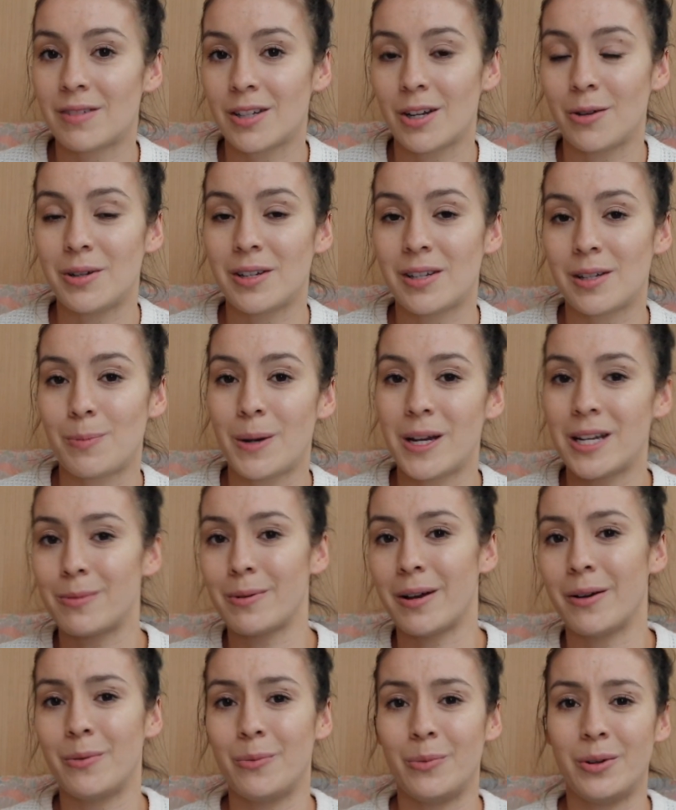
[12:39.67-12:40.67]
So it's Space
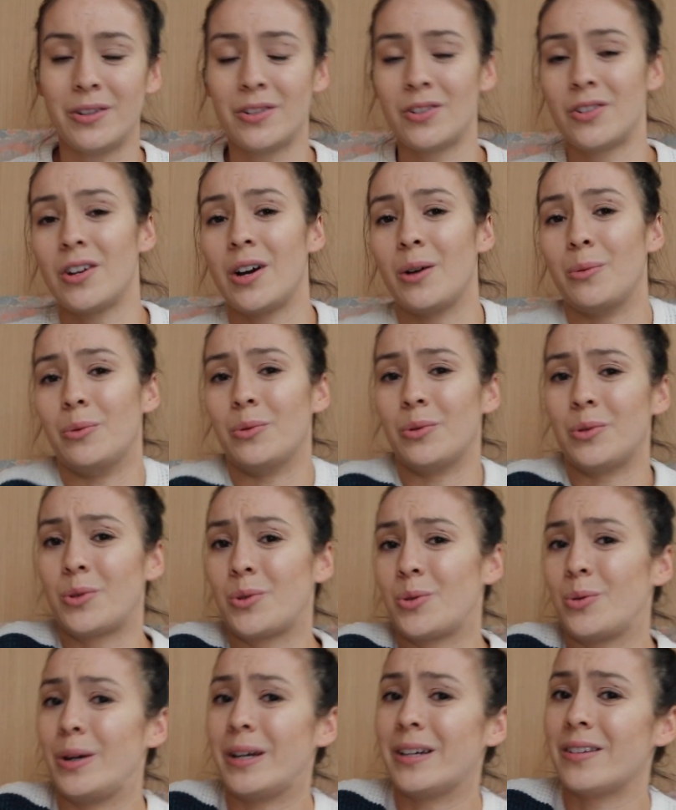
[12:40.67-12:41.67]
Mountain with a Star Wars
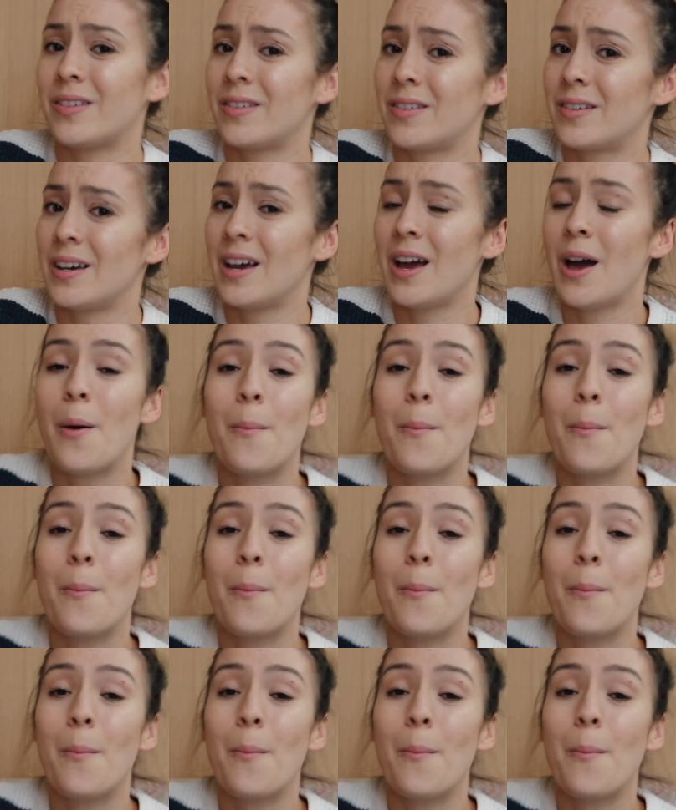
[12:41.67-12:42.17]
twist,